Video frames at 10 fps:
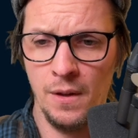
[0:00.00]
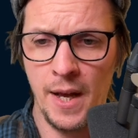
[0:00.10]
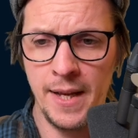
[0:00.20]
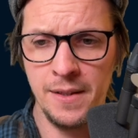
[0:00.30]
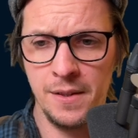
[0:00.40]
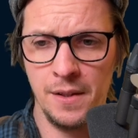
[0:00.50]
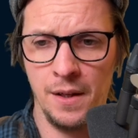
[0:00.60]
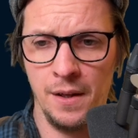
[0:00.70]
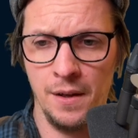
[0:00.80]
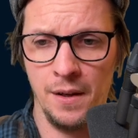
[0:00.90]
has,
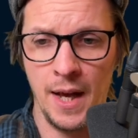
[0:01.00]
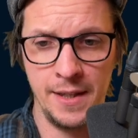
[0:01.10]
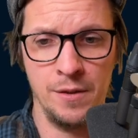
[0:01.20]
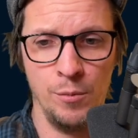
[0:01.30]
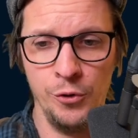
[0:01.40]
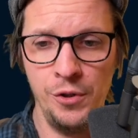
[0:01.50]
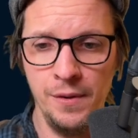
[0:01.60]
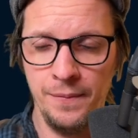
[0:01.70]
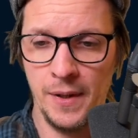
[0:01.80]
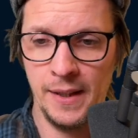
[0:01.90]
uh, has the
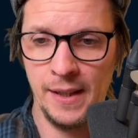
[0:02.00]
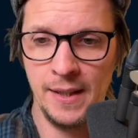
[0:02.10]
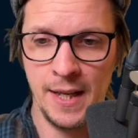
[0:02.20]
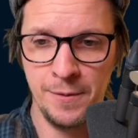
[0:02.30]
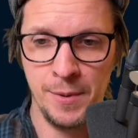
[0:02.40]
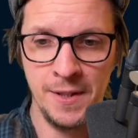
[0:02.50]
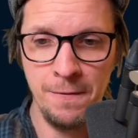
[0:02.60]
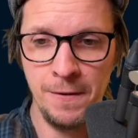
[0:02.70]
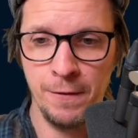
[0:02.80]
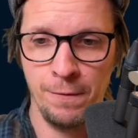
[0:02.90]
model, and then it has
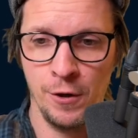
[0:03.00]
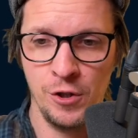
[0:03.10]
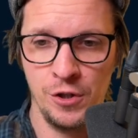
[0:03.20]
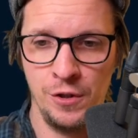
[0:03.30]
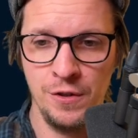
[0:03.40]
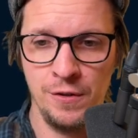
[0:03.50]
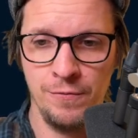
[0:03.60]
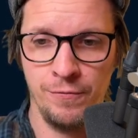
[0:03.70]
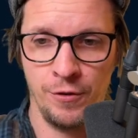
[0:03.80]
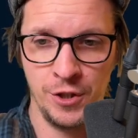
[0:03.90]
specific
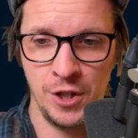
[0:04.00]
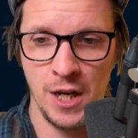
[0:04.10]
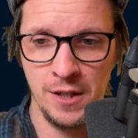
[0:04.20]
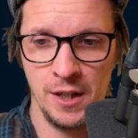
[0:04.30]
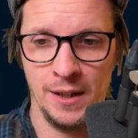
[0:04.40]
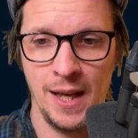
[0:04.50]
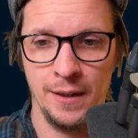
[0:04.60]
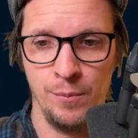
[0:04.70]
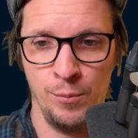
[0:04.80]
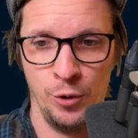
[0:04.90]
functions for changing
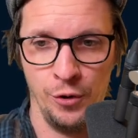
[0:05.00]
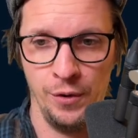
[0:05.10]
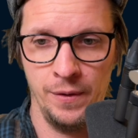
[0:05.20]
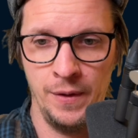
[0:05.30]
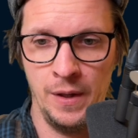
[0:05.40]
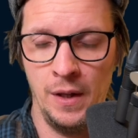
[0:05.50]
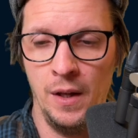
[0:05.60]
that model.